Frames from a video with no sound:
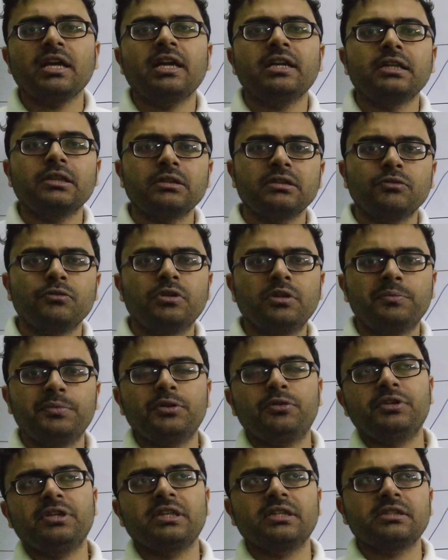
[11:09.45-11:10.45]
and we will
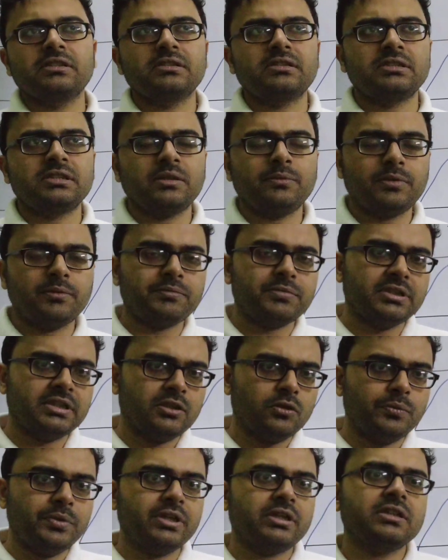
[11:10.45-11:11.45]
be doing some of the
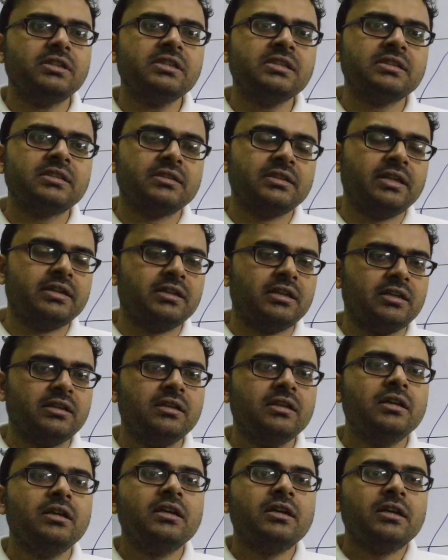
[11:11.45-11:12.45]
numericals that are